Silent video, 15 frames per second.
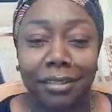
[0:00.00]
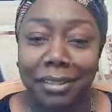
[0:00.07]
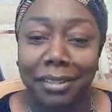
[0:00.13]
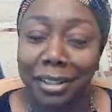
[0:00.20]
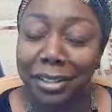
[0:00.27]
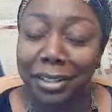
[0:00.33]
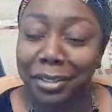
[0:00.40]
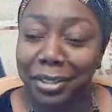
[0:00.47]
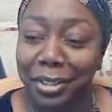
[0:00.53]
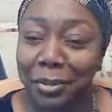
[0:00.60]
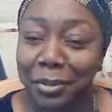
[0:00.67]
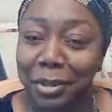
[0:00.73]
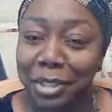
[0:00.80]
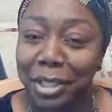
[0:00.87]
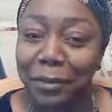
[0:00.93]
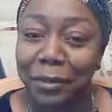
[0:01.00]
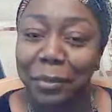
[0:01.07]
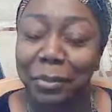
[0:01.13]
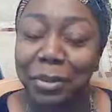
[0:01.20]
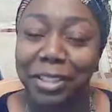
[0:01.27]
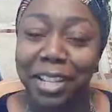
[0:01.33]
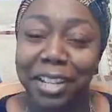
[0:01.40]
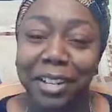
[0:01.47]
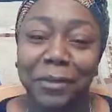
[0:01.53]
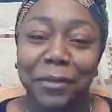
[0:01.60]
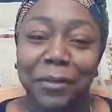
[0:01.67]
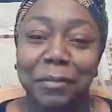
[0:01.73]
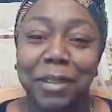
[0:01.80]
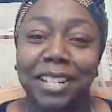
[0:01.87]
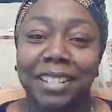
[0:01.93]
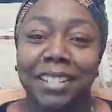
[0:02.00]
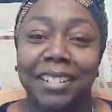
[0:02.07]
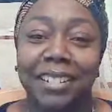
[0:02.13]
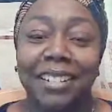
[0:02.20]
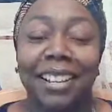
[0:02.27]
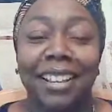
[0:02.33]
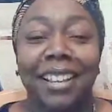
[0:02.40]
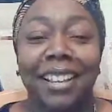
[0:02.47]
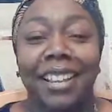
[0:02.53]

sounds good. We'll definitely put that information